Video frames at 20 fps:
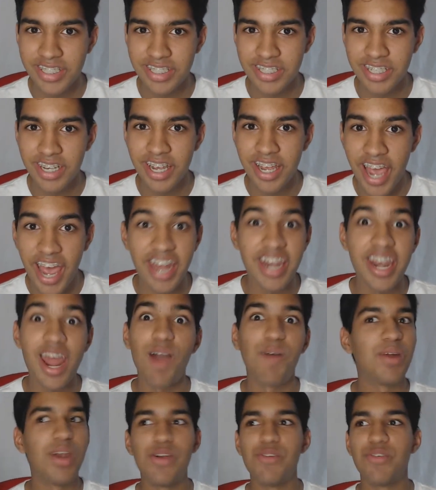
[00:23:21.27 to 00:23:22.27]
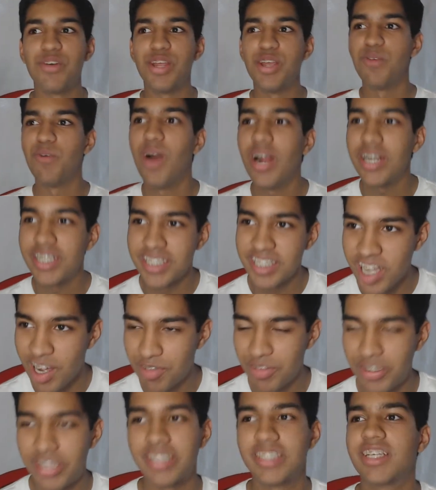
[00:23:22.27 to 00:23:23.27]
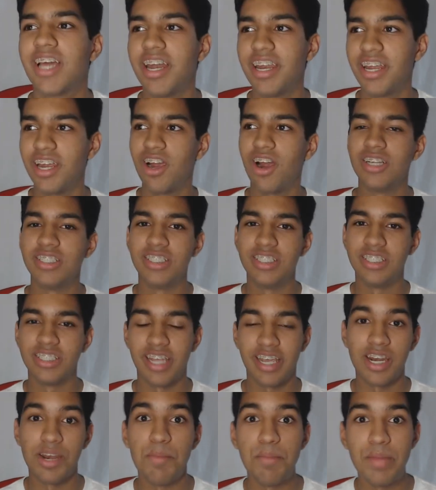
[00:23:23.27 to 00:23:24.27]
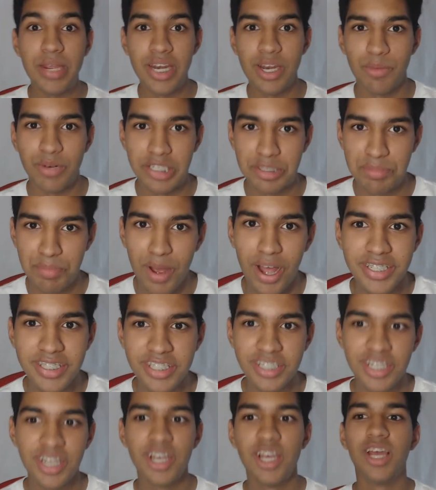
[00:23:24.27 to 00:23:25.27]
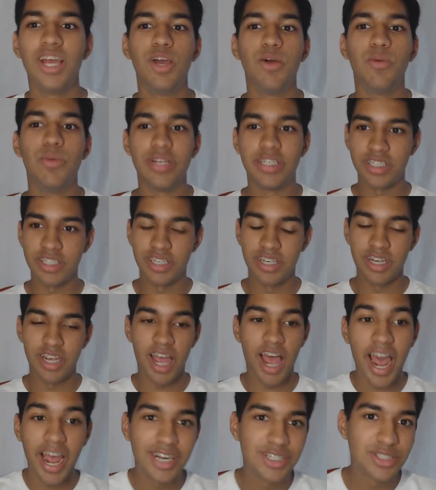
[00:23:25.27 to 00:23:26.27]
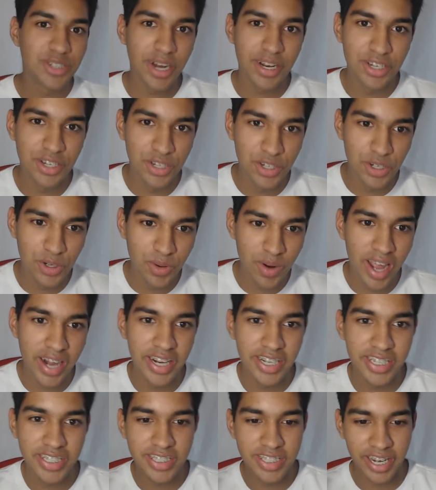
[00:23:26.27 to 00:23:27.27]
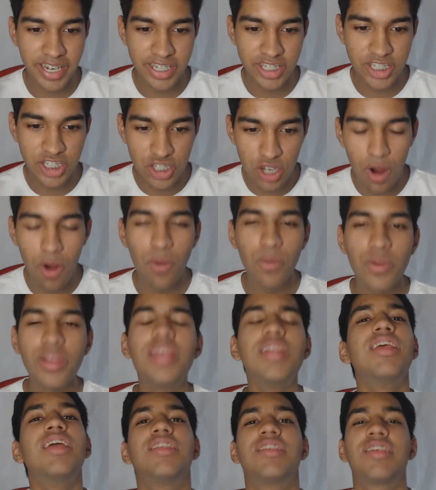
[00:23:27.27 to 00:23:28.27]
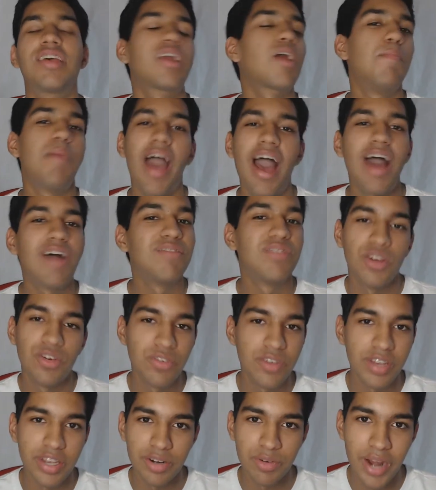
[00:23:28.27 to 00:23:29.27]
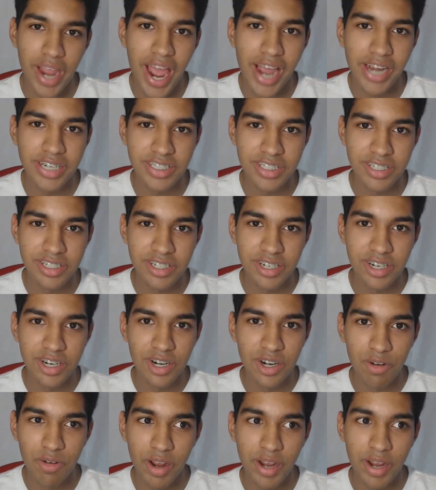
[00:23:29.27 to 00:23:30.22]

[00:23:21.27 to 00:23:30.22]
and now whenever he watches Netflix, cutting cards is like an immediate response, which I tried to do, and it's like a Pavlovian reaction, right?